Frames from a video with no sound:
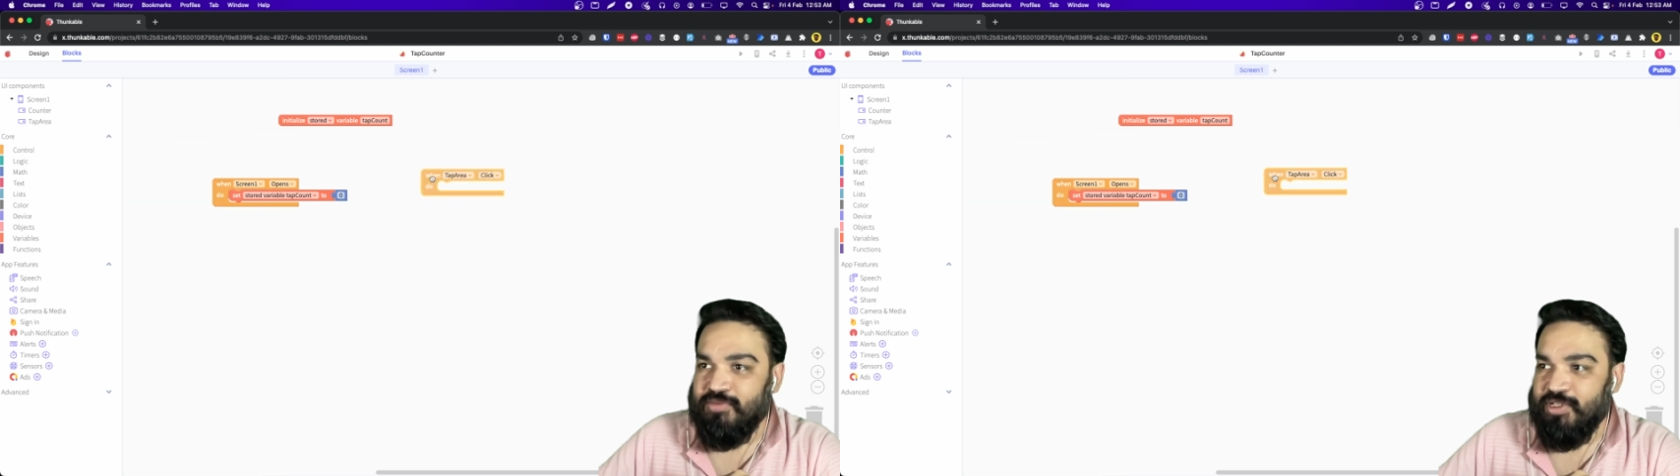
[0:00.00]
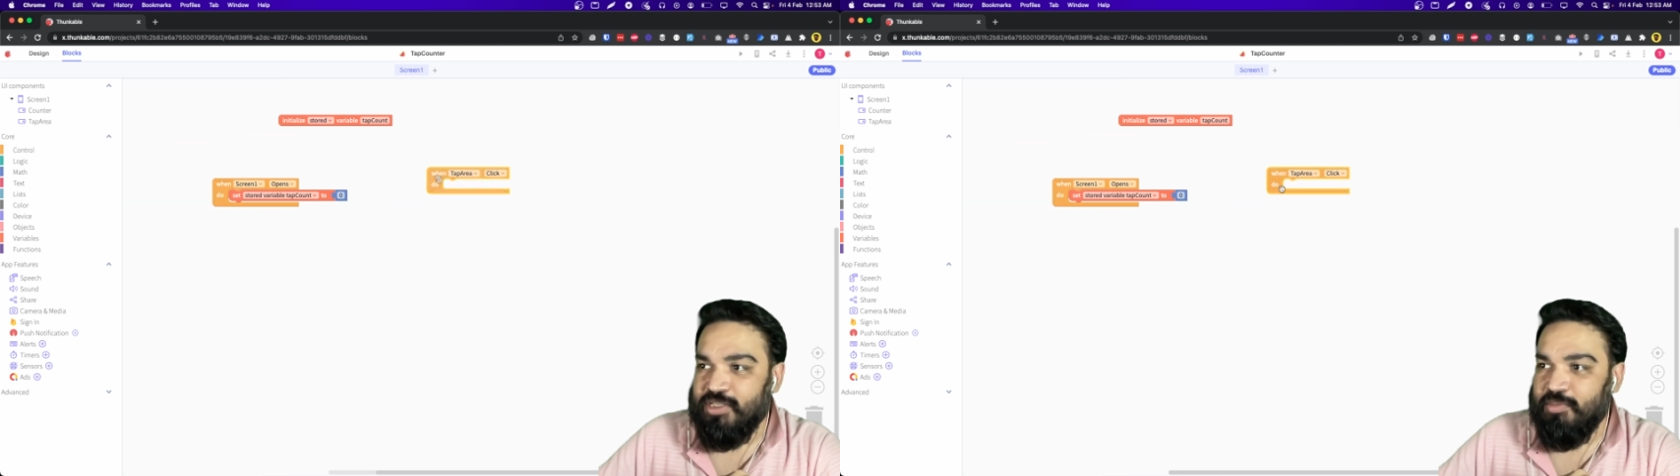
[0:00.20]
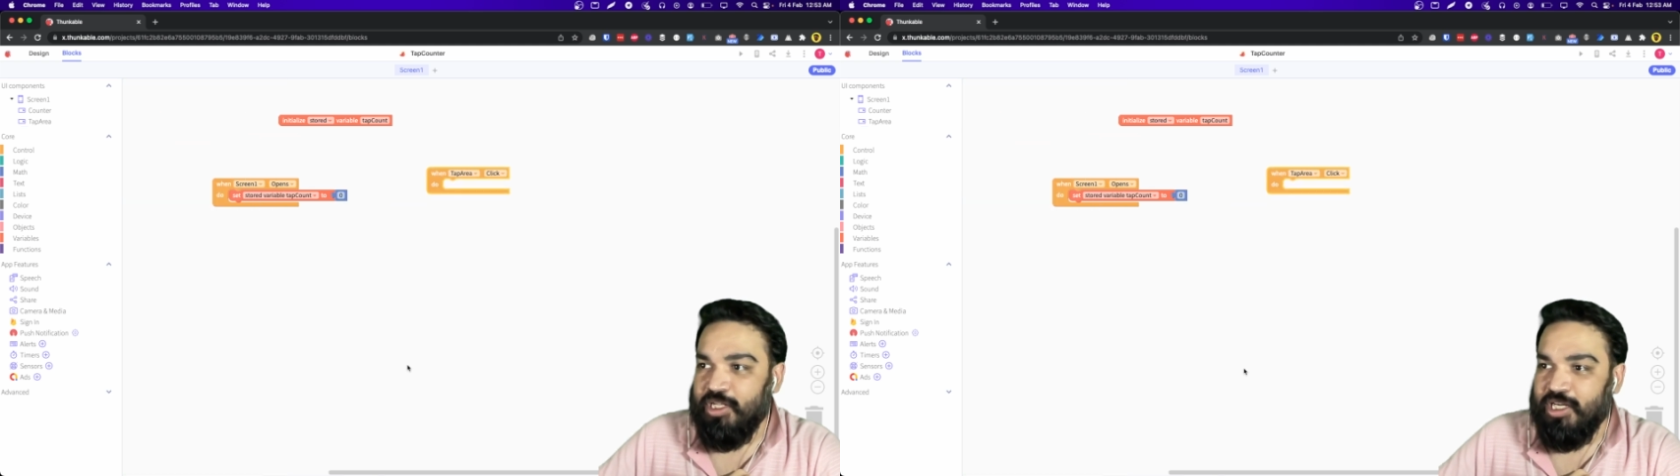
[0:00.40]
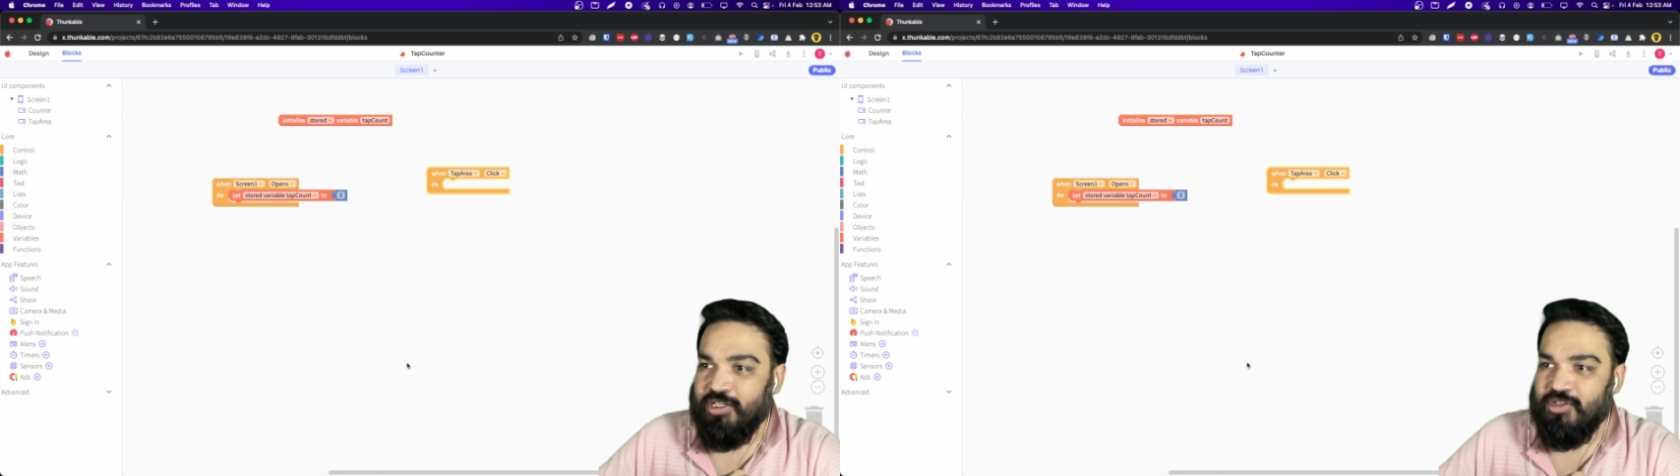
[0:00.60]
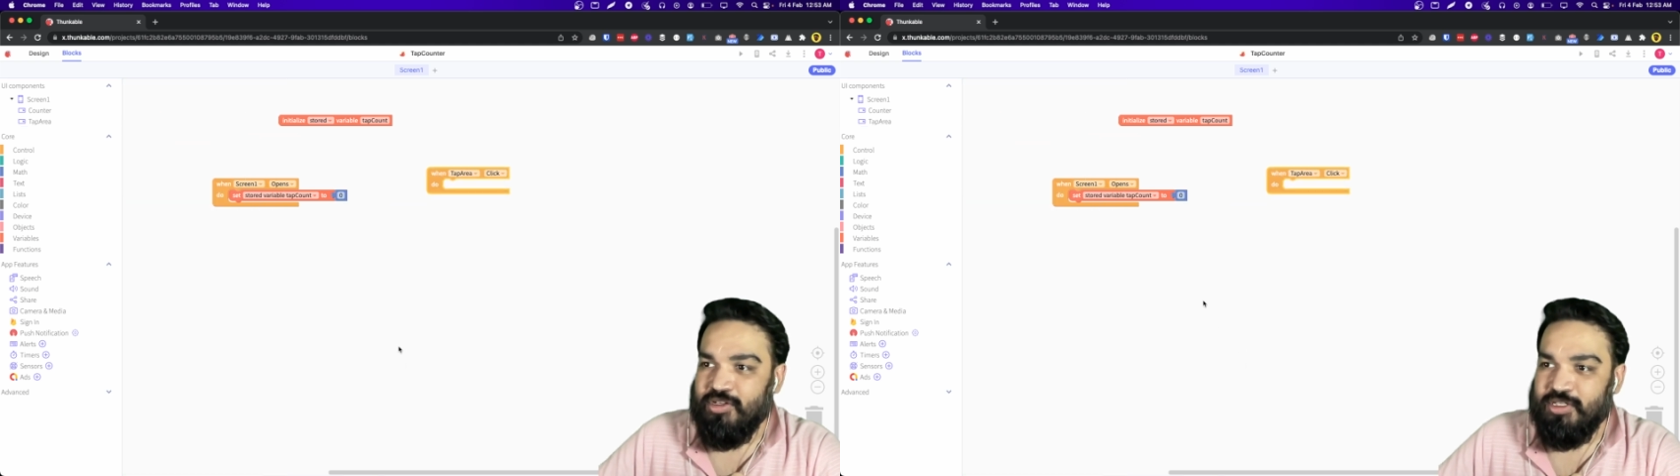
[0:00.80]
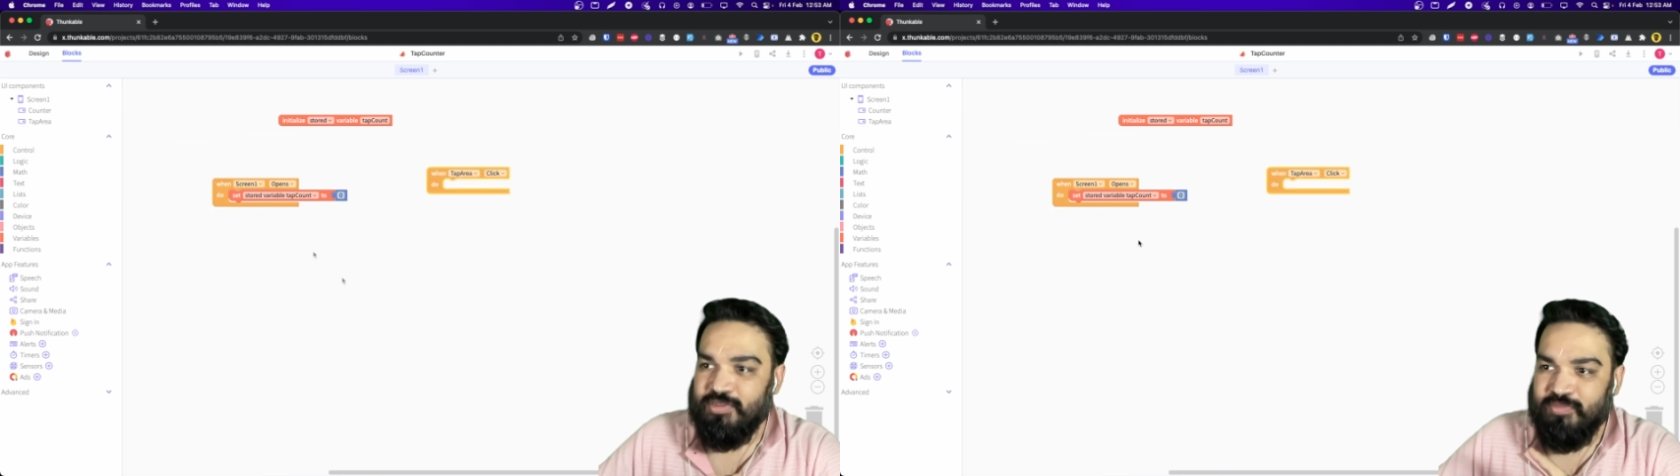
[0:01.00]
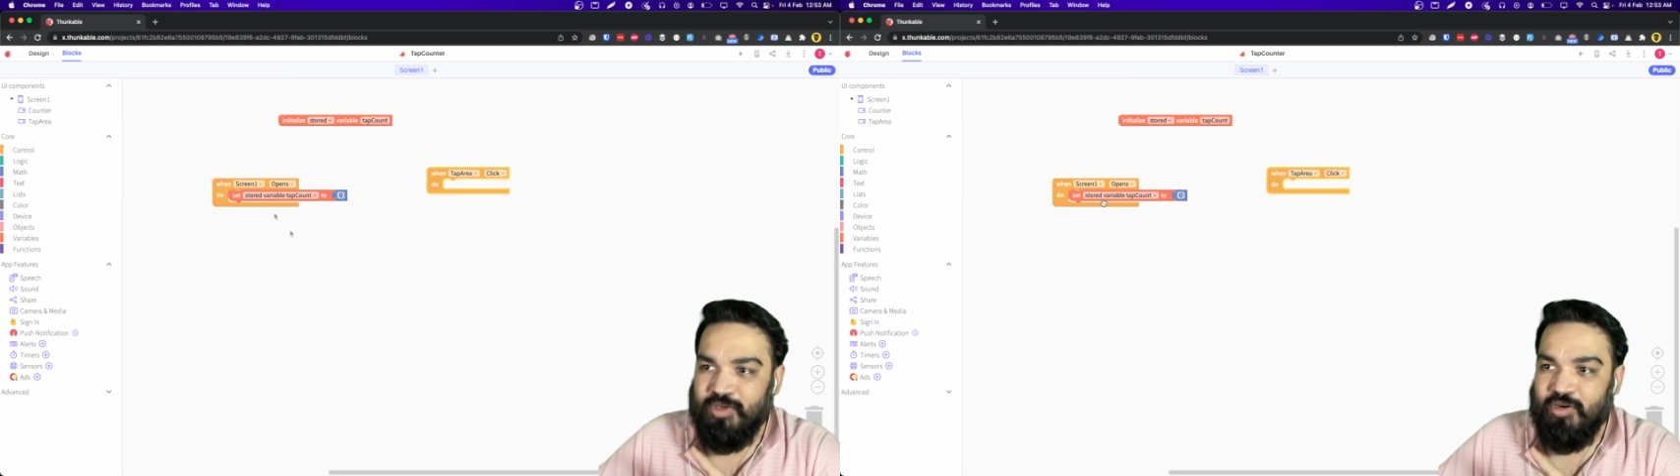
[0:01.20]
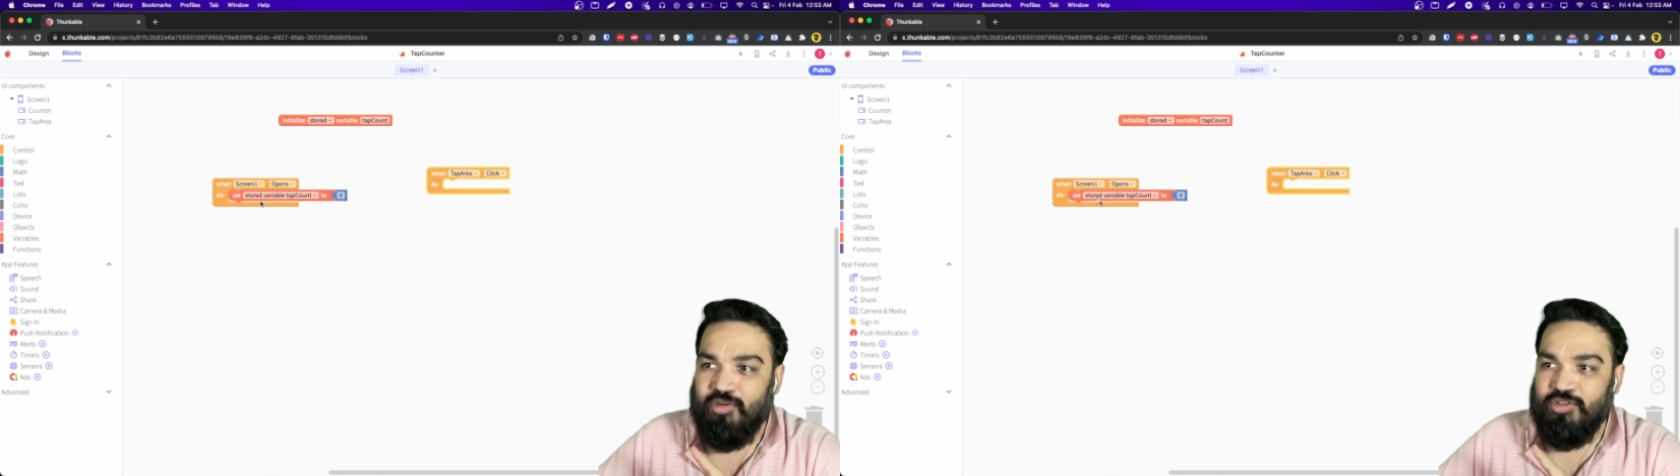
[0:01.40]
when somebody clicks on this, we
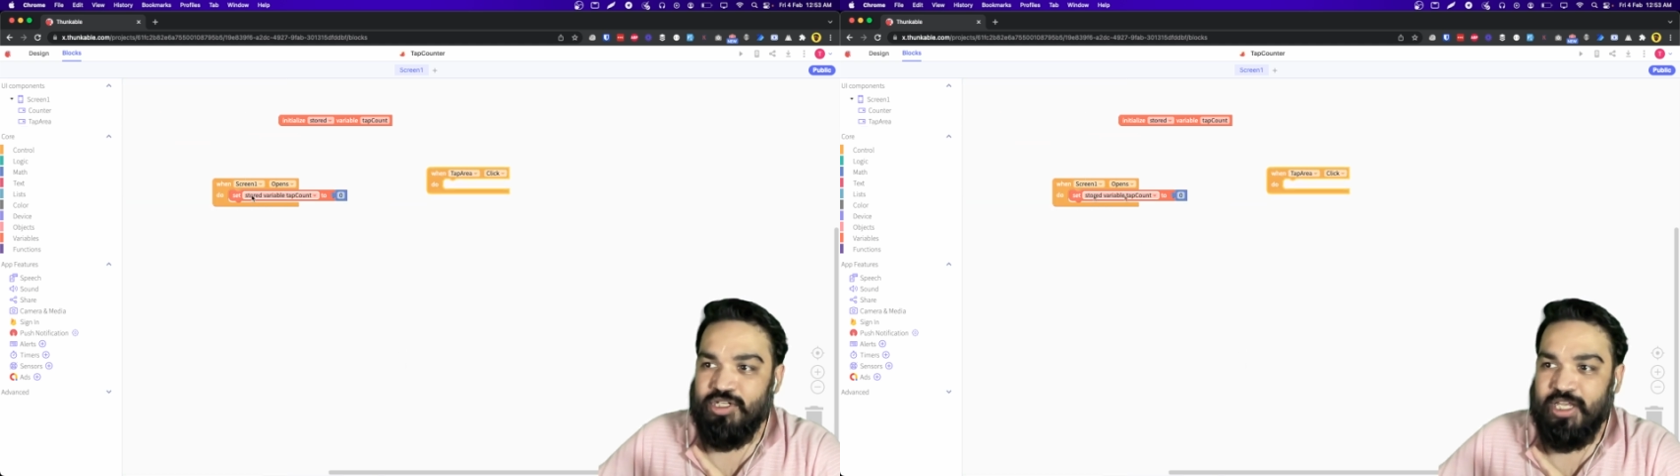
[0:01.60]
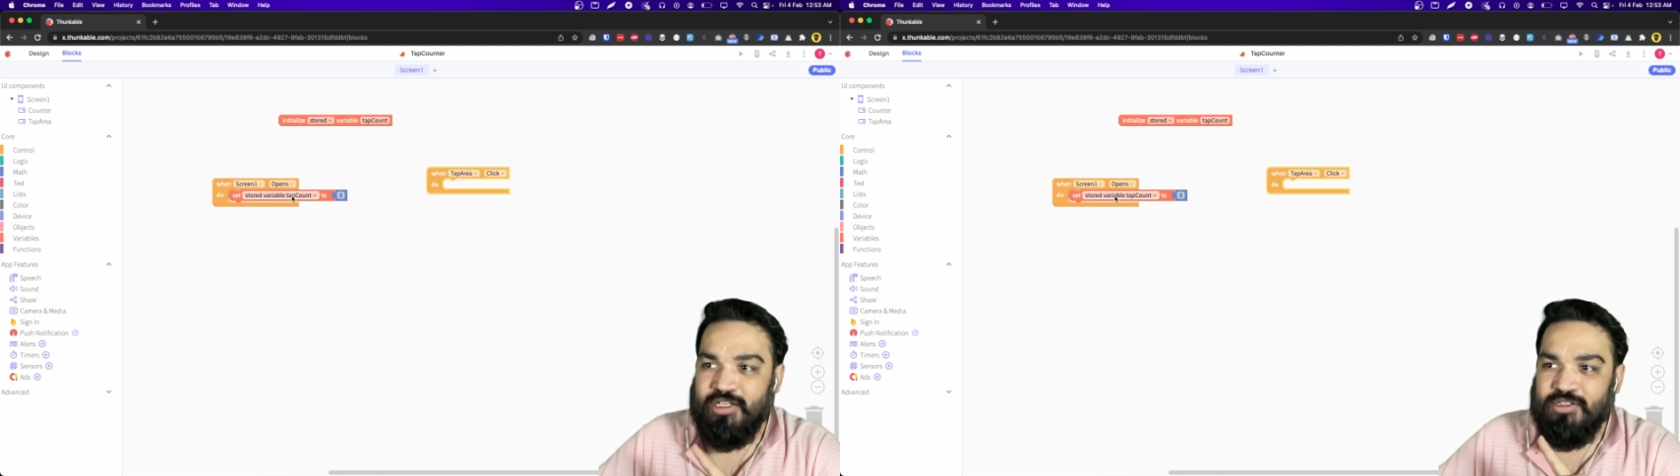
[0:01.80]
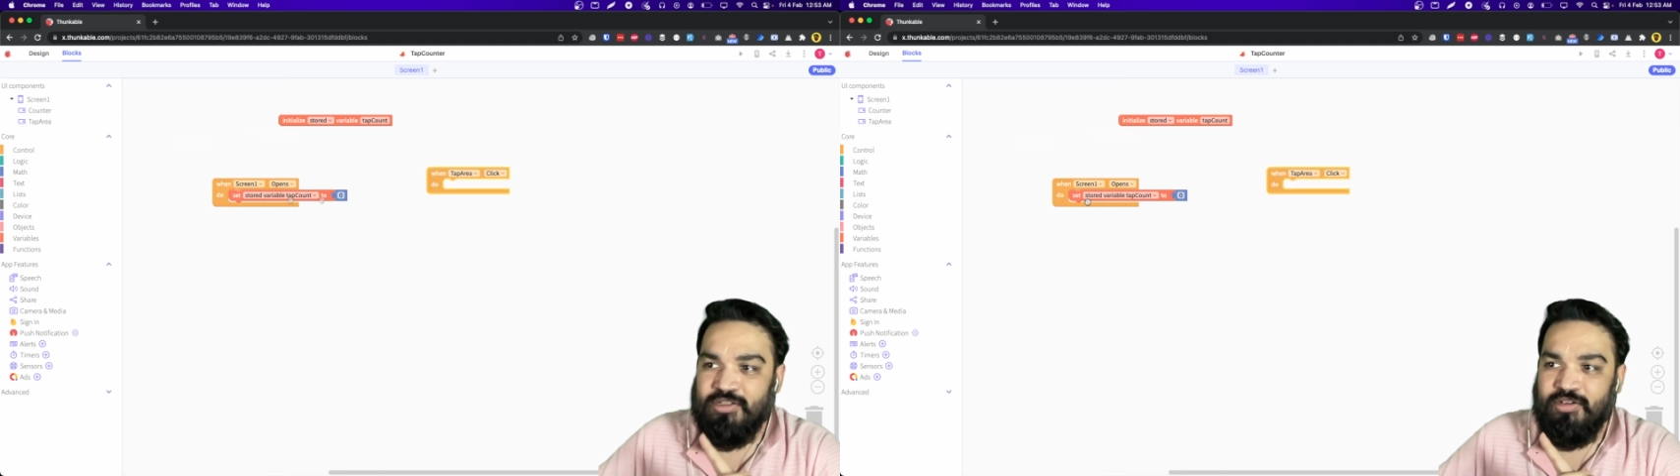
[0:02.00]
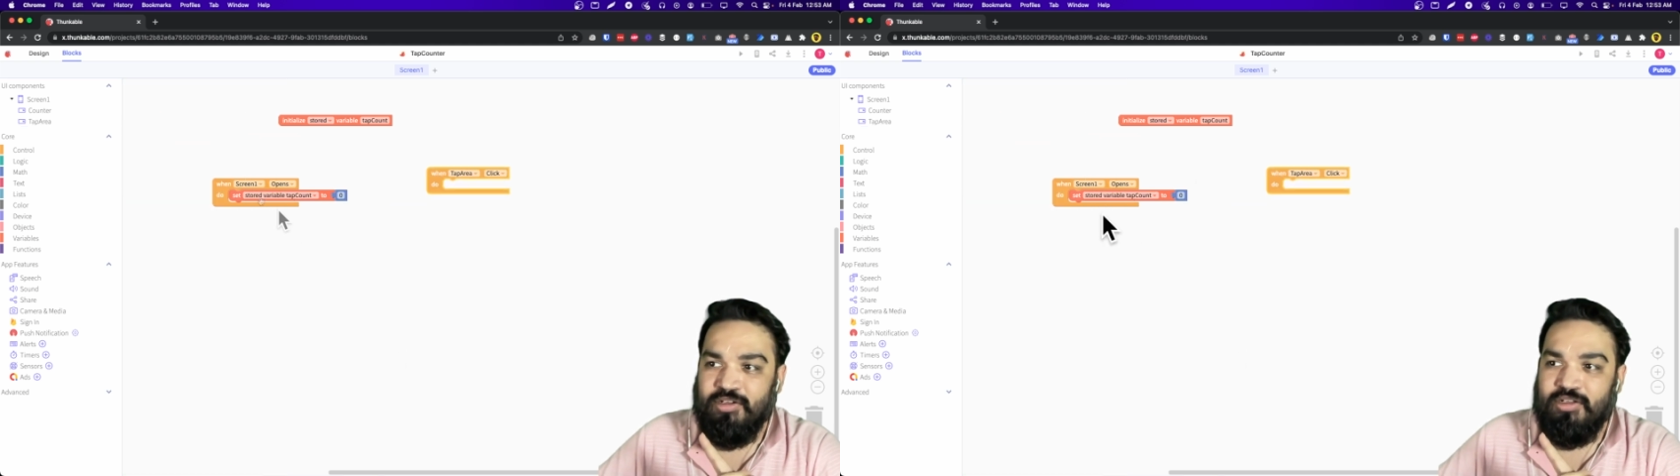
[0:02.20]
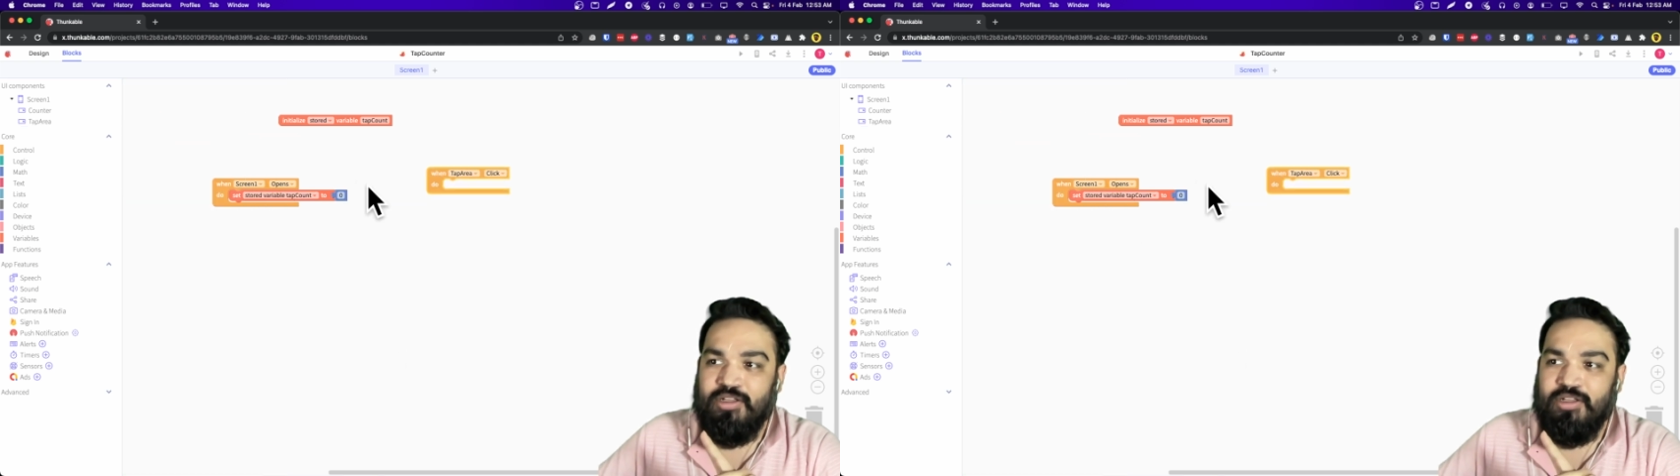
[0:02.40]
are going to change the